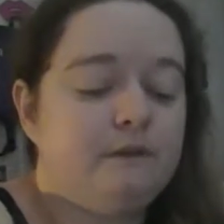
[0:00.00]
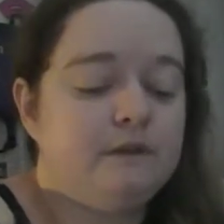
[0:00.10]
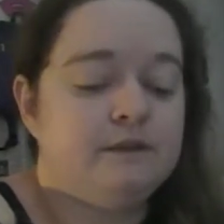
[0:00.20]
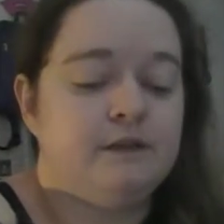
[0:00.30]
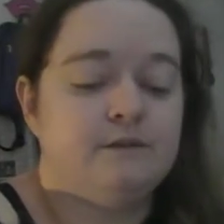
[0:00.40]

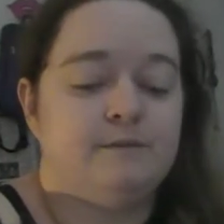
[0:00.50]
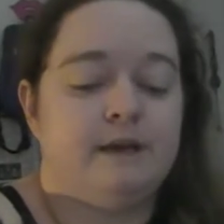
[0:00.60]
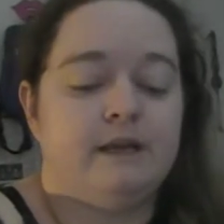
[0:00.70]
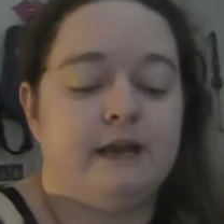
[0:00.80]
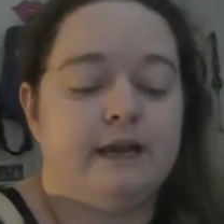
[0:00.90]
Excuse
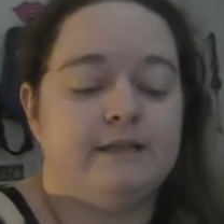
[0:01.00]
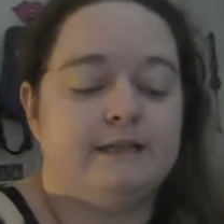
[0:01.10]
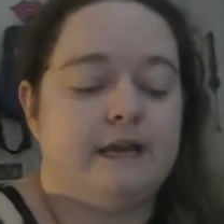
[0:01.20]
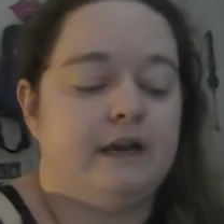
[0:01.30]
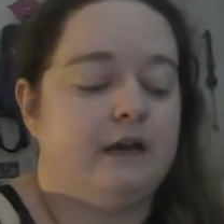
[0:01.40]
me. Like I
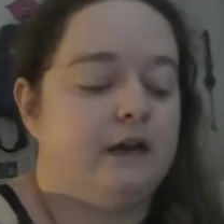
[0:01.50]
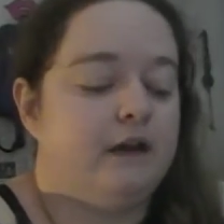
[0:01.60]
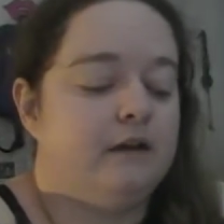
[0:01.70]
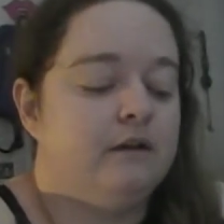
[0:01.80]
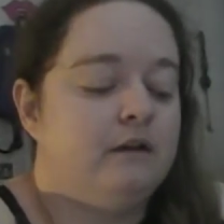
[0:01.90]
said,
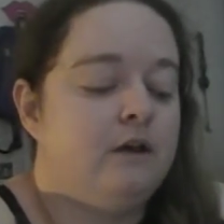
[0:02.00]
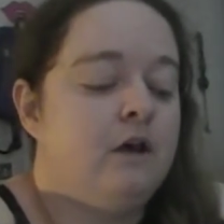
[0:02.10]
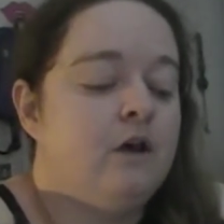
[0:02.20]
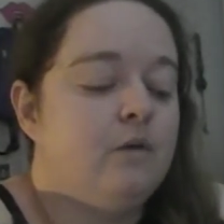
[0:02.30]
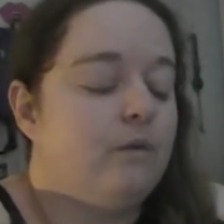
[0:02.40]

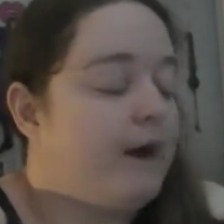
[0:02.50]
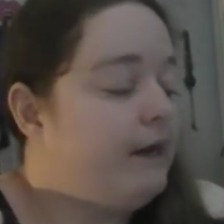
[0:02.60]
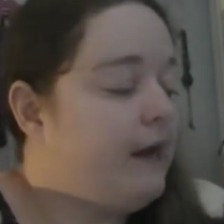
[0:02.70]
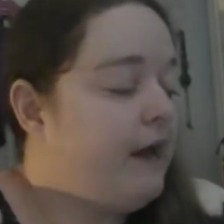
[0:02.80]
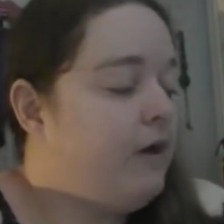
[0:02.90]
right
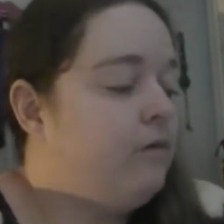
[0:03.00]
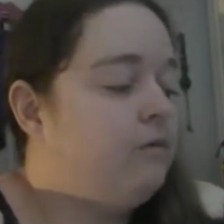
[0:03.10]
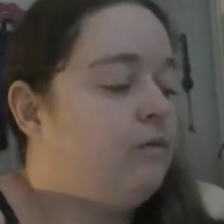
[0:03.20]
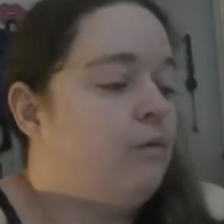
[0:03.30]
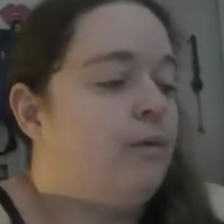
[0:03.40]

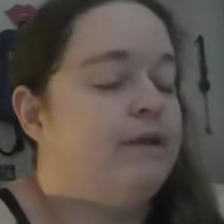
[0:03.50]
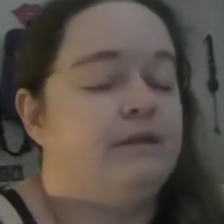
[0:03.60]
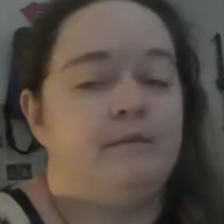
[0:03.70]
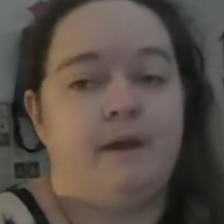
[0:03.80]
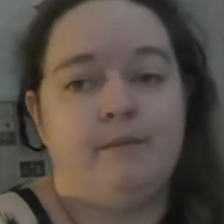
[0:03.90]
now with
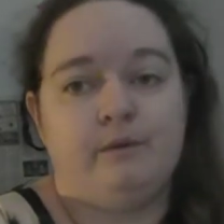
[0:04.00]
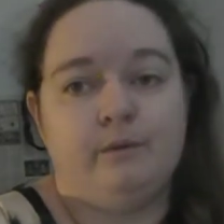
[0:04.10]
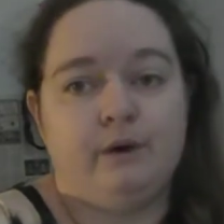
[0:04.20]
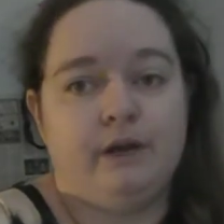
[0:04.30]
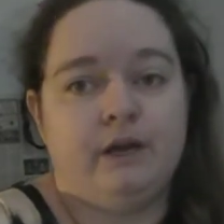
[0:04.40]
the maple
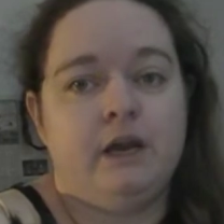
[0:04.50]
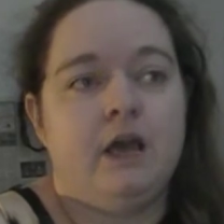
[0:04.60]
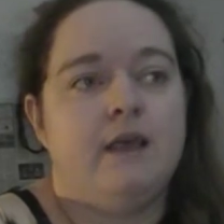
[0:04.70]
wood,